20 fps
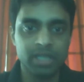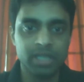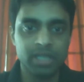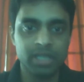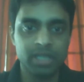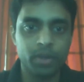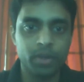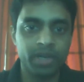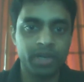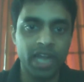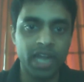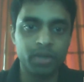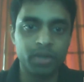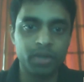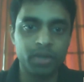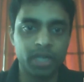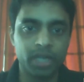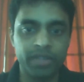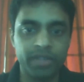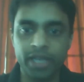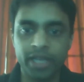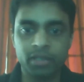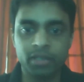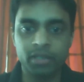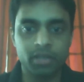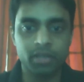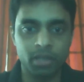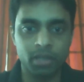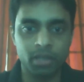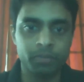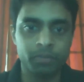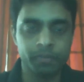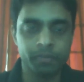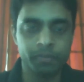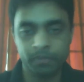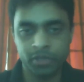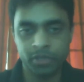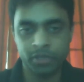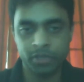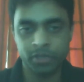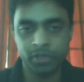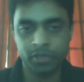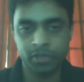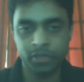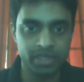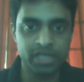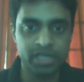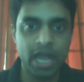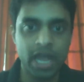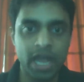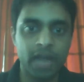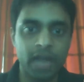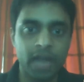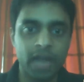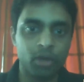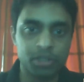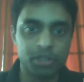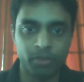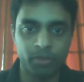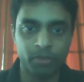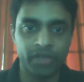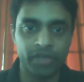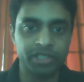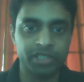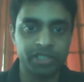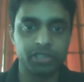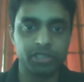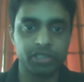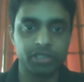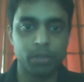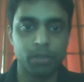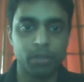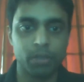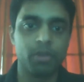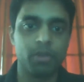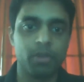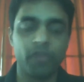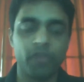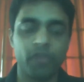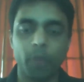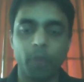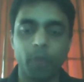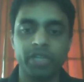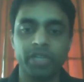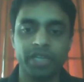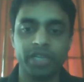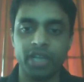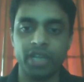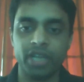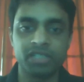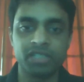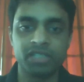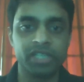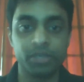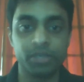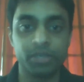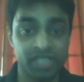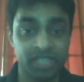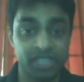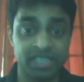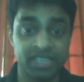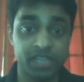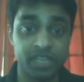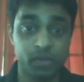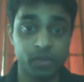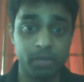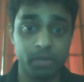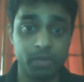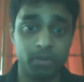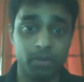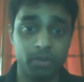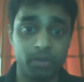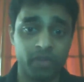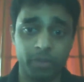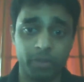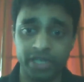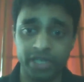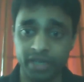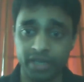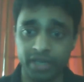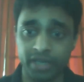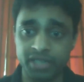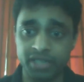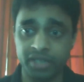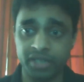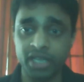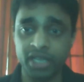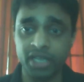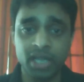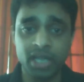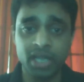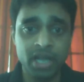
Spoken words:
So we're trying to connect students and also professionals to people from the industry, to successful people from the industry.